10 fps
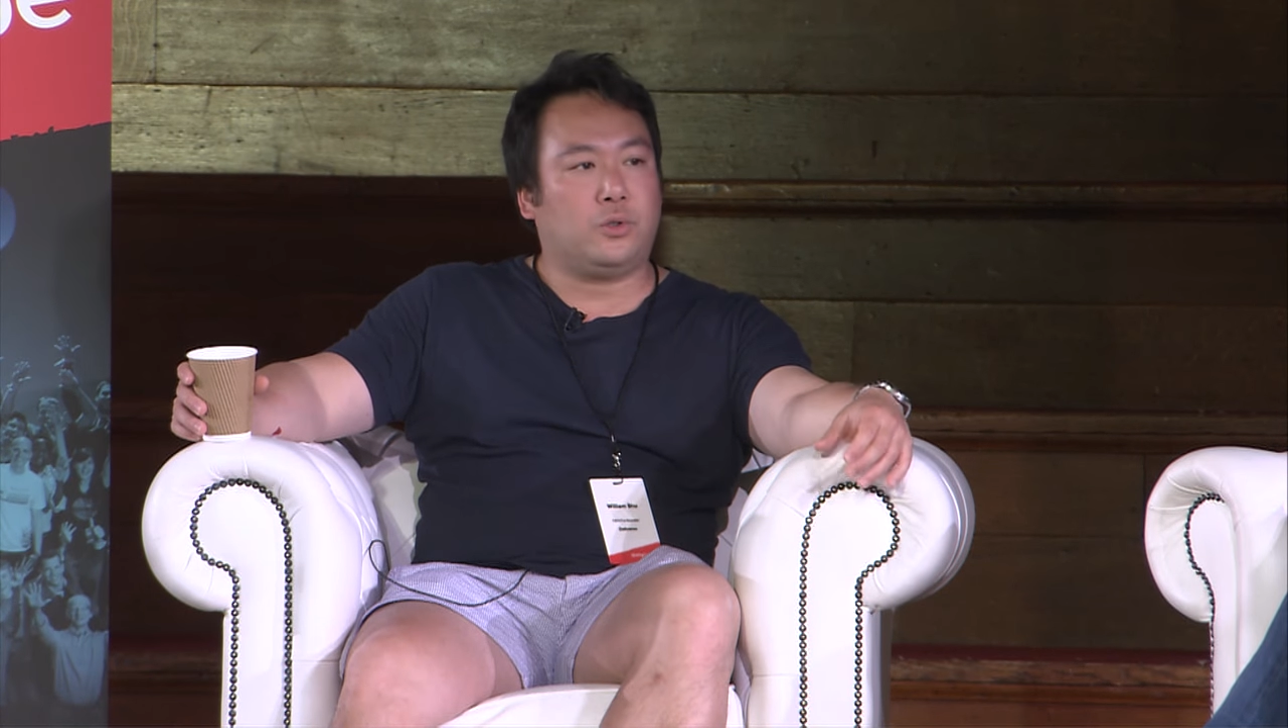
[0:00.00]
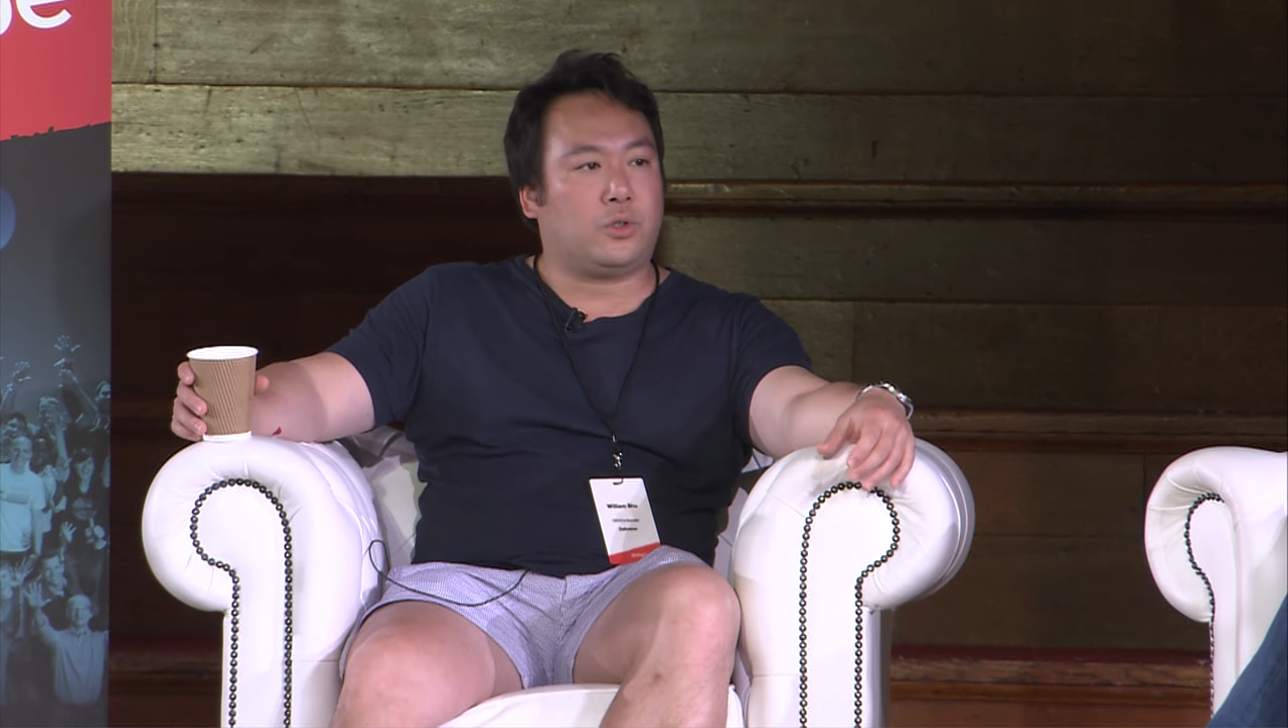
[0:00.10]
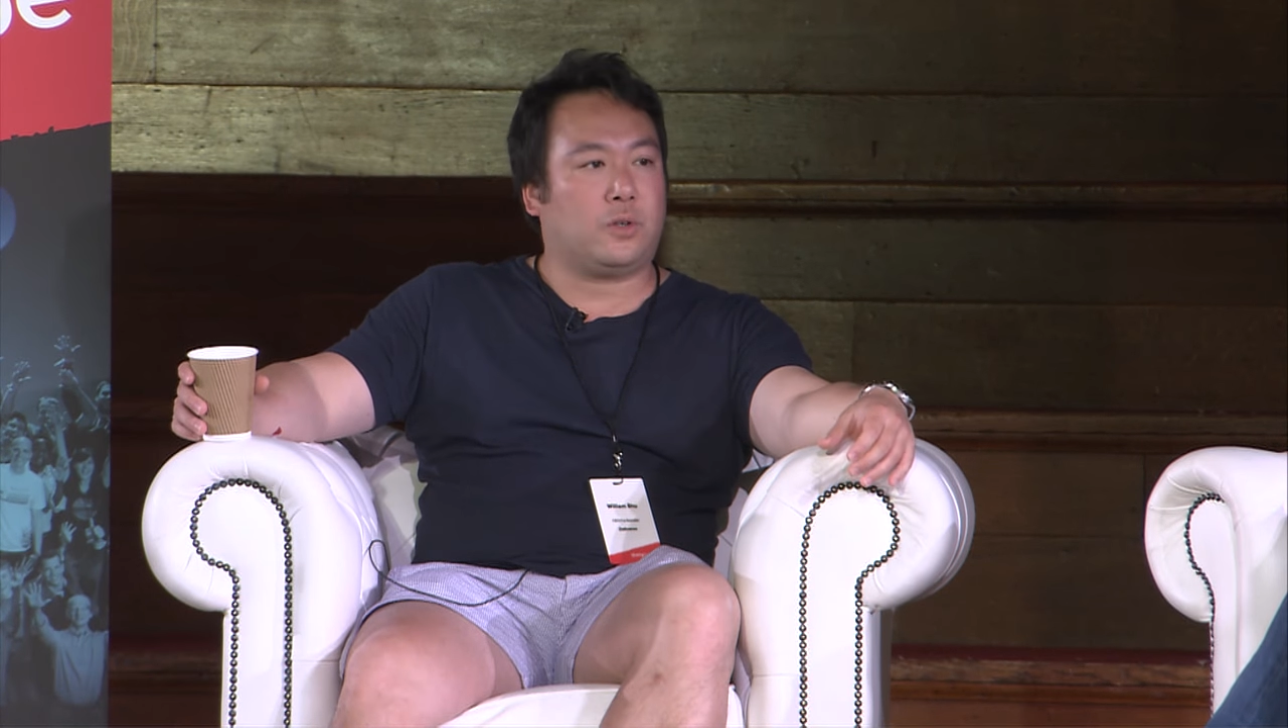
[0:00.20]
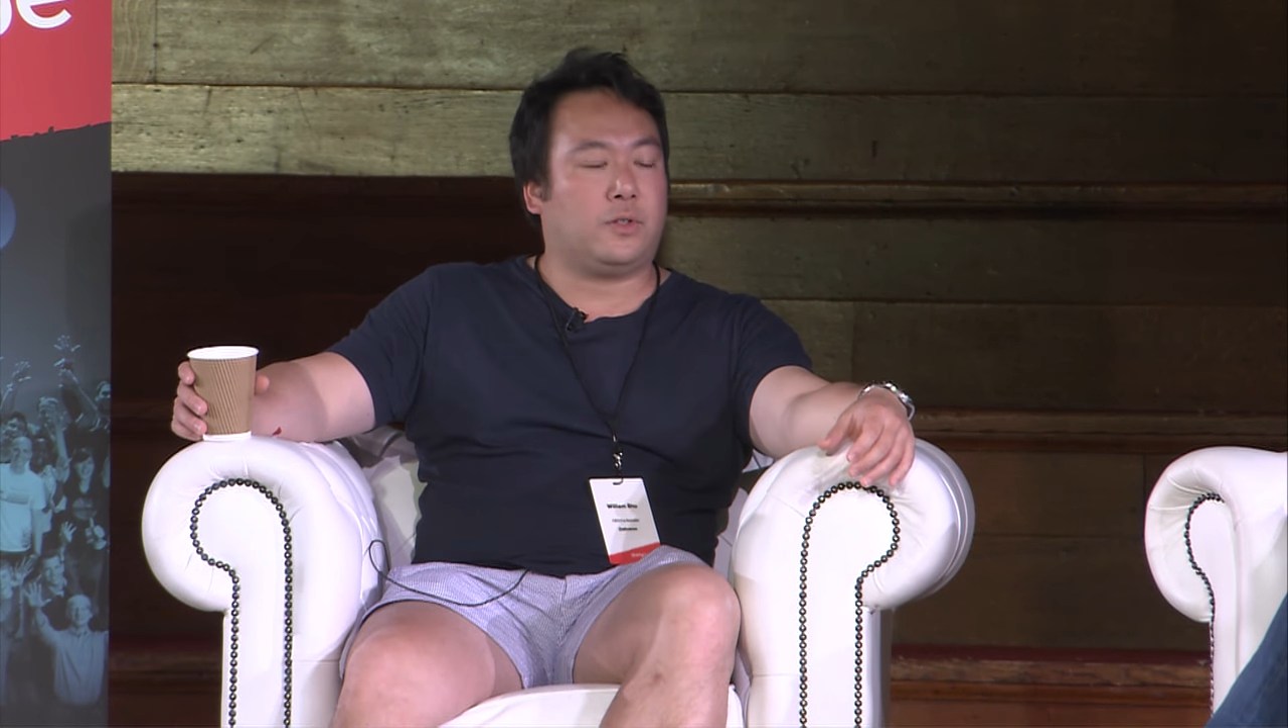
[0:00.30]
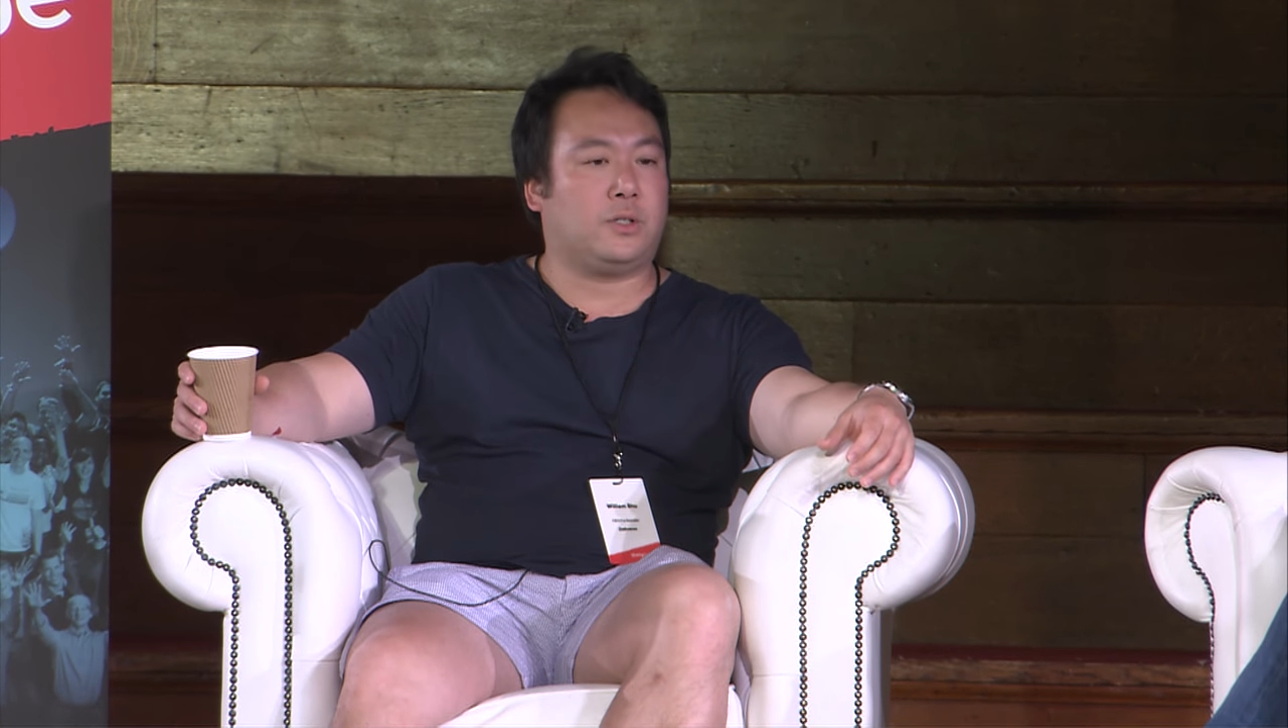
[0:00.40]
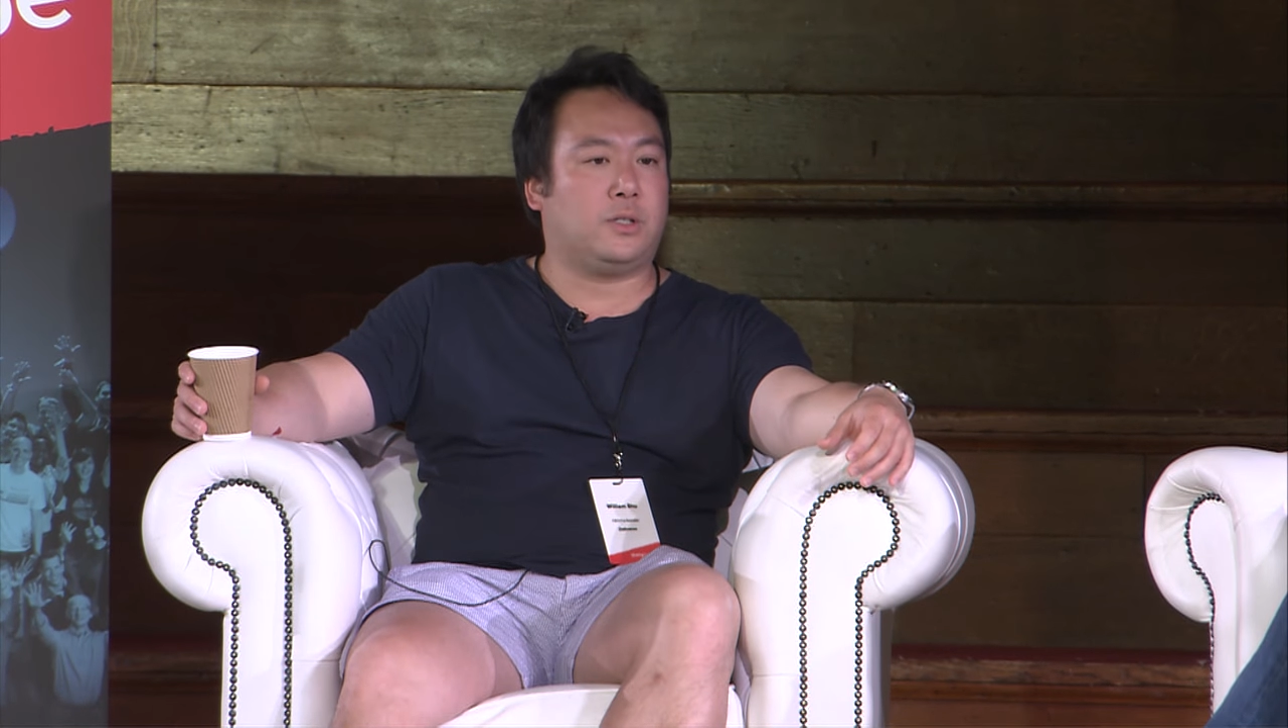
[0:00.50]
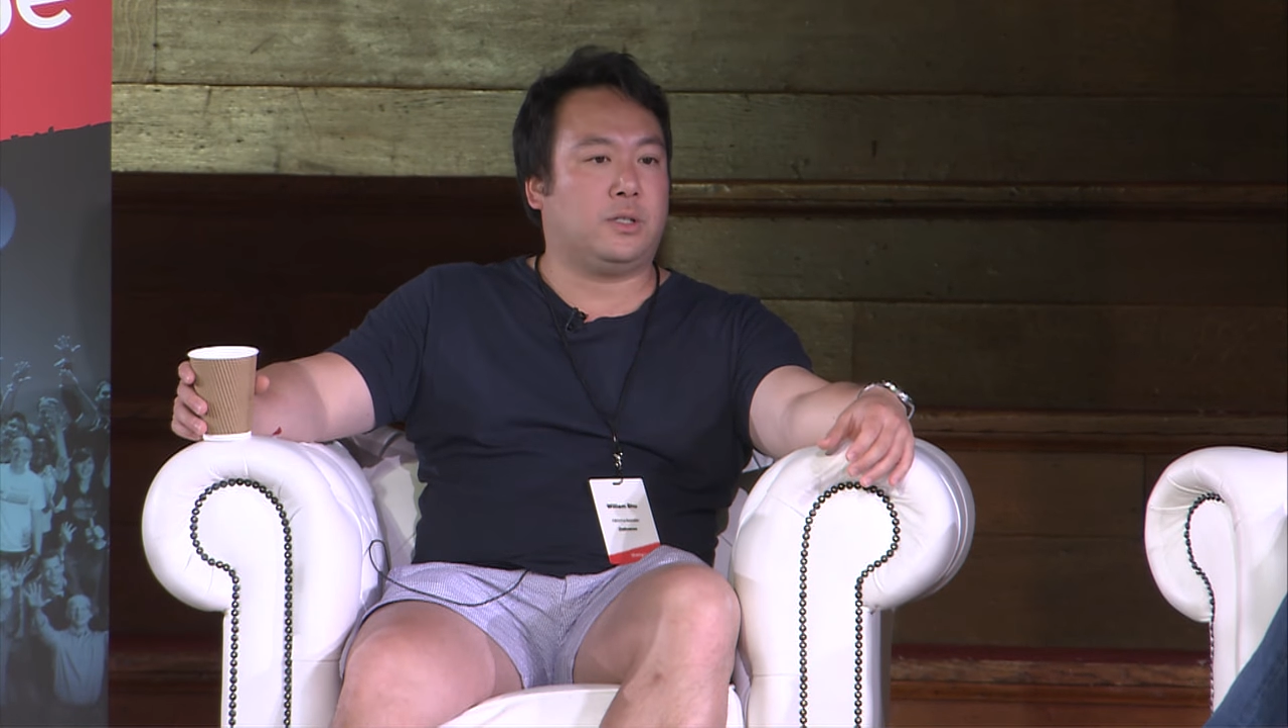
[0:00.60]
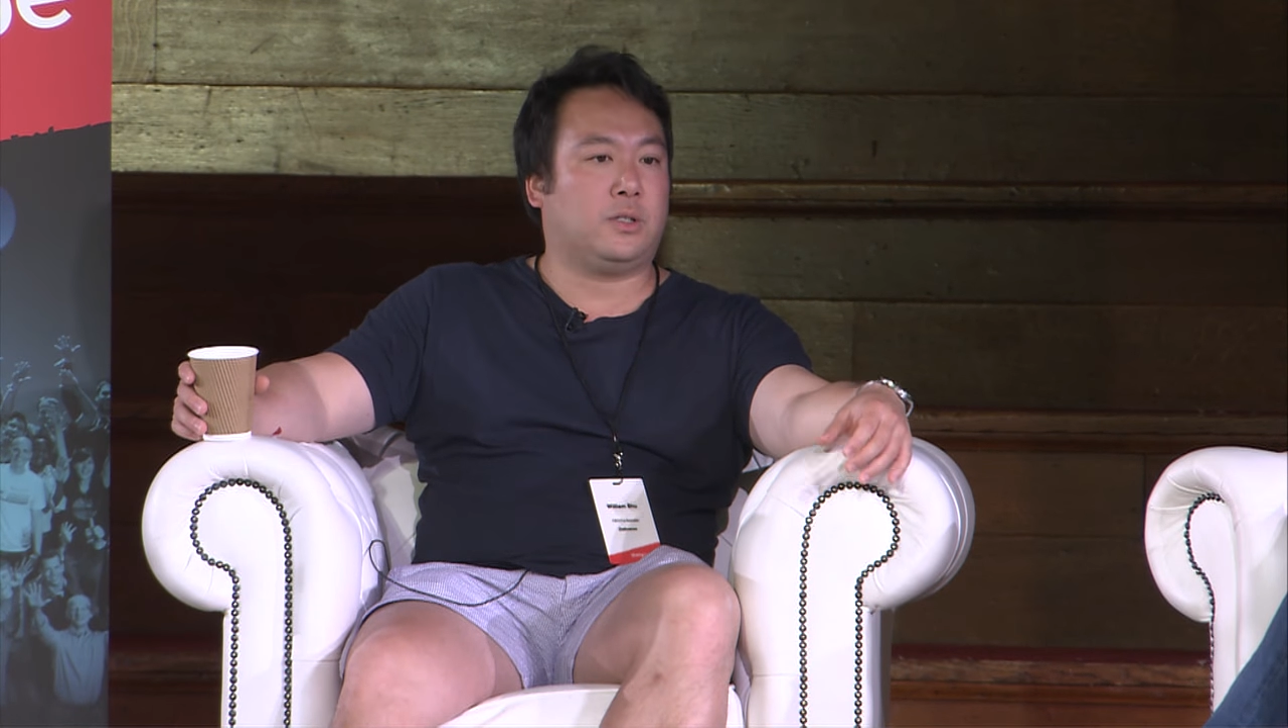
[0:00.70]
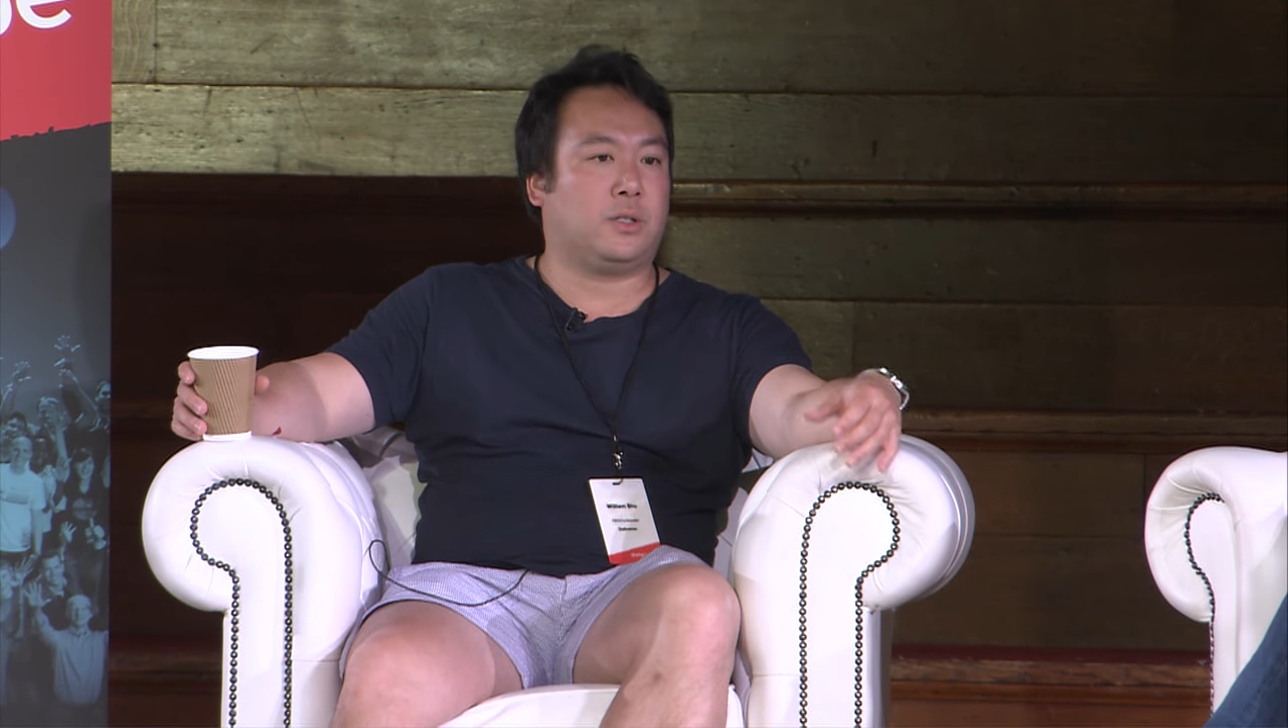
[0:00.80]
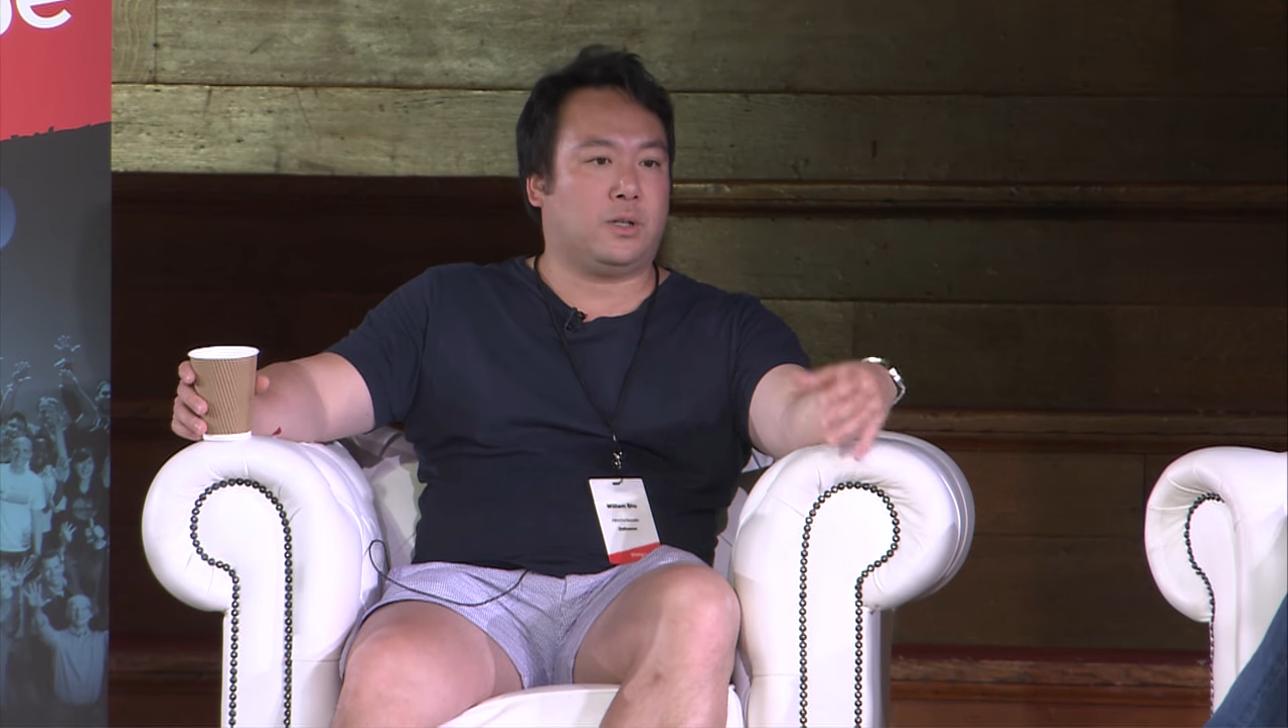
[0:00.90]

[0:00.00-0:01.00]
services,